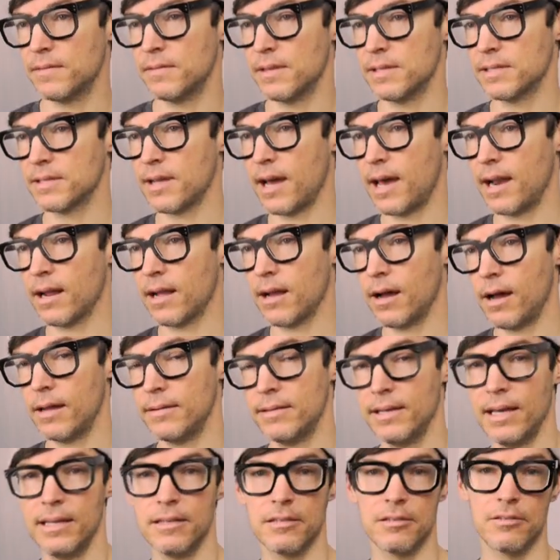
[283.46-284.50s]
in this kind of
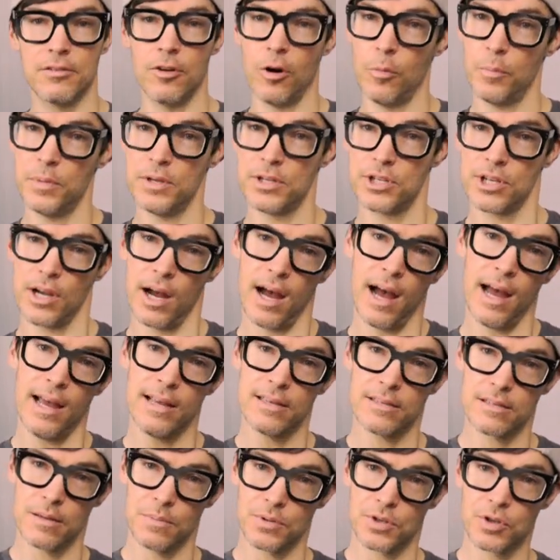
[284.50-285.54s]
content, don't be shy,
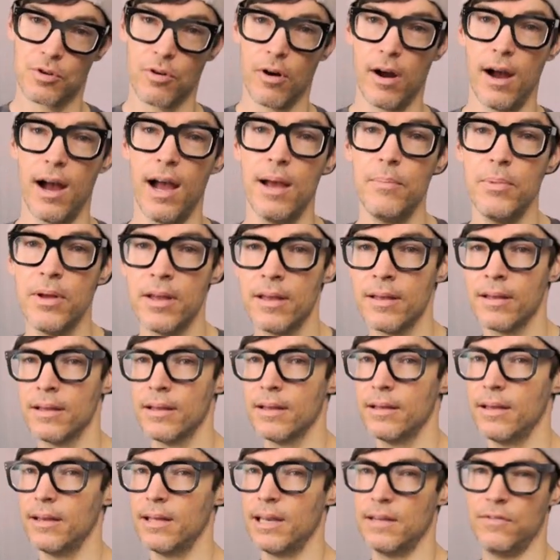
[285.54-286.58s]
subscribe.
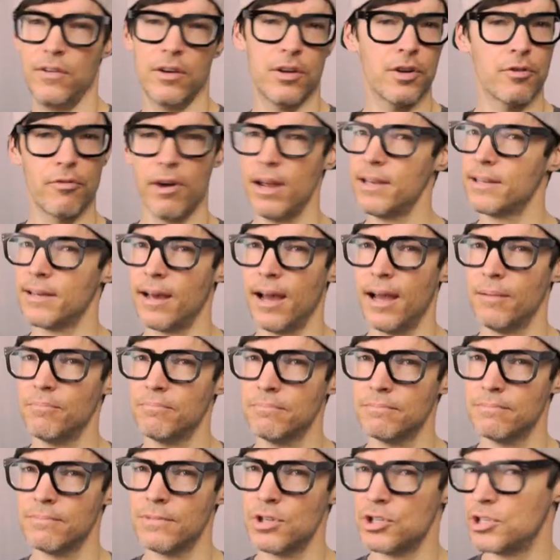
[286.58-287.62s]
And if you had a great
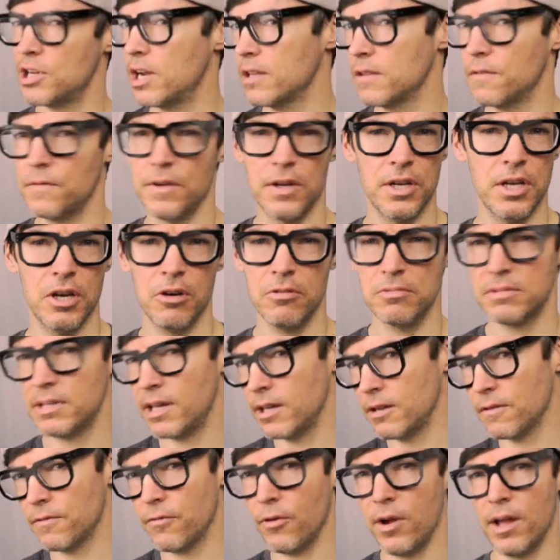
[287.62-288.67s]
time, share the video,
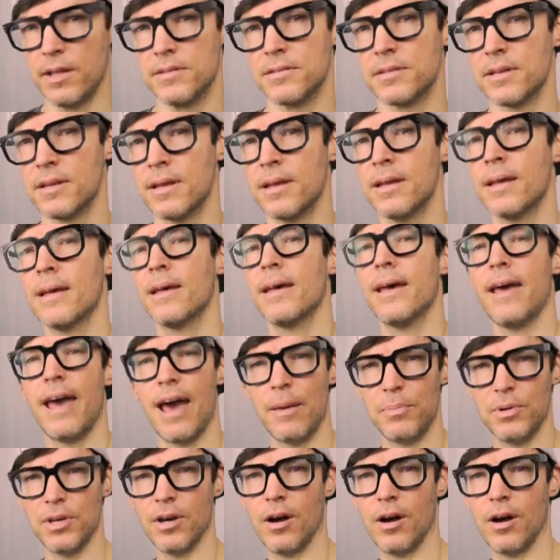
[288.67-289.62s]
tell your friends. Happy